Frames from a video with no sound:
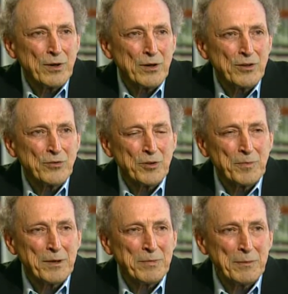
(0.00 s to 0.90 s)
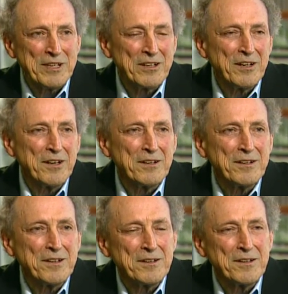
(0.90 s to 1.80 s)
birds with my B B gun
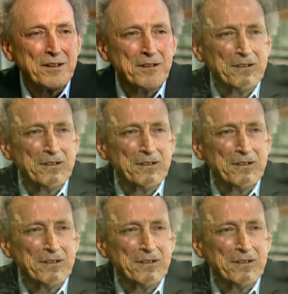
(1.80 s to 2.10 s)
and uh,